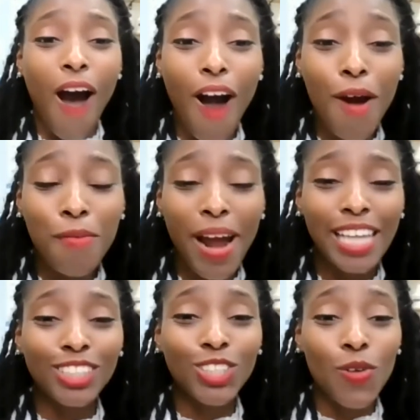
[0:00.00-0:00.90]
All
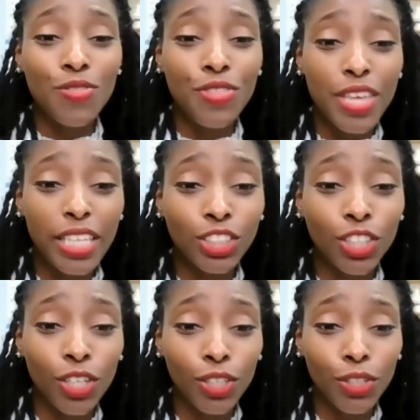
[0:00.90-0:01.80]
right. So this
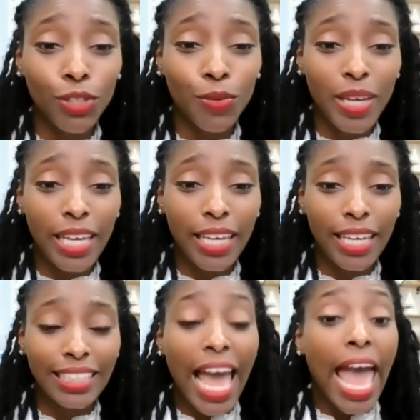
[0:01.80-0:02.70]
clue
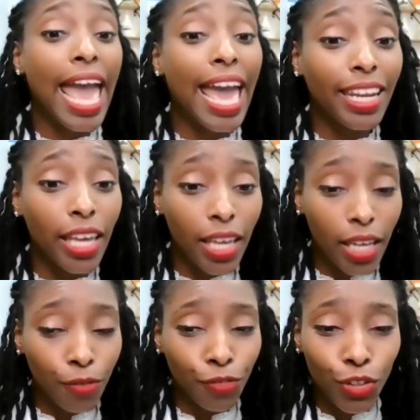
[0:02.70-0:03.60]
is, and
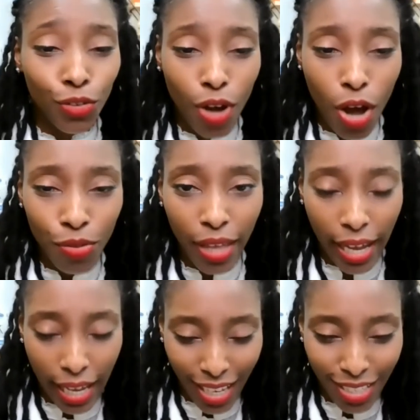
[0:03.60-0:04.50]
if you know
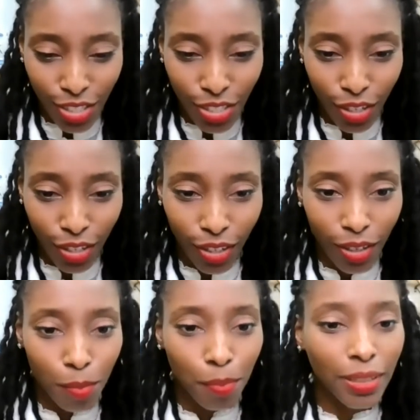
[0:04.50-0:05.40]
the
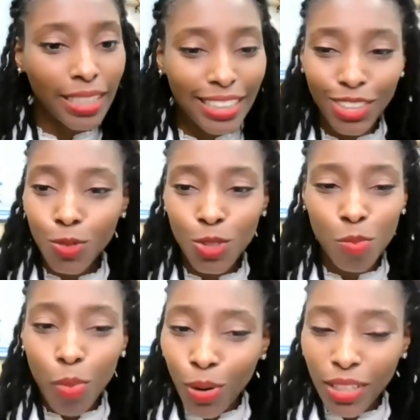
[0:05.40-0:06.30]
answer, please don't
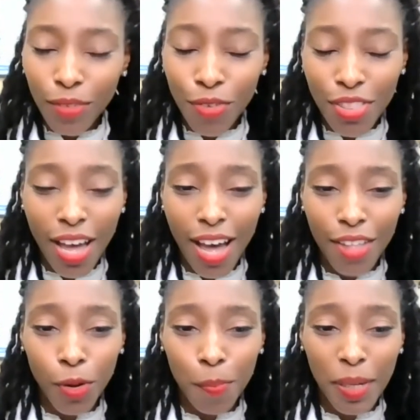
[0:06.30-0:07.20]
spoil it for the
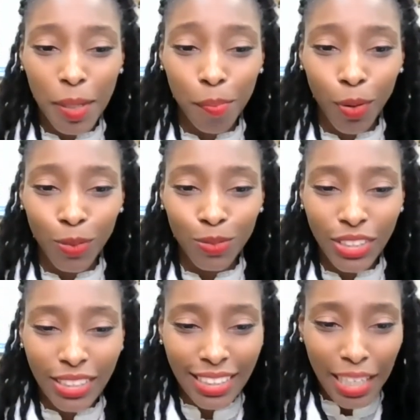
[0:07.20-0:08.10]
other people.
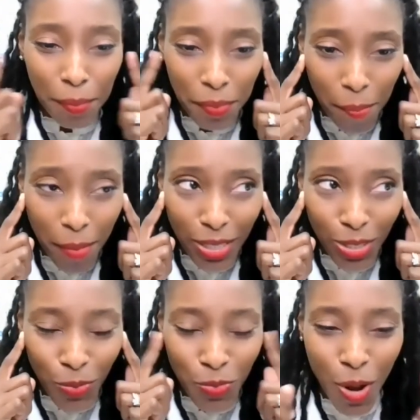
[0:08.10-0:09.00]
Just keep the
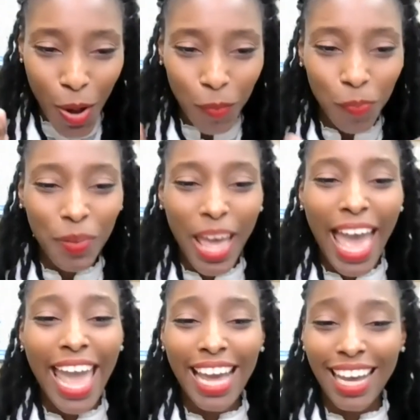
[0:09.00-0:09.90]
mental note.
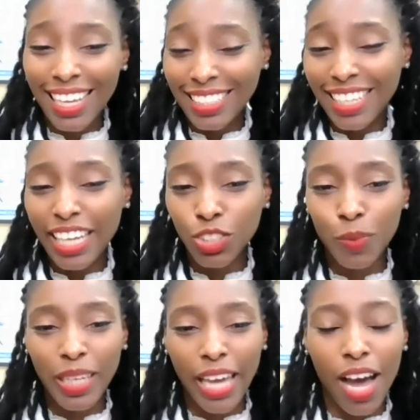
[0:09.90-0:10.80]
And because next
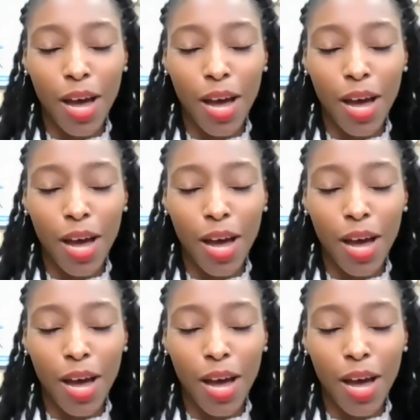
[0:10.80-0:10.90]
week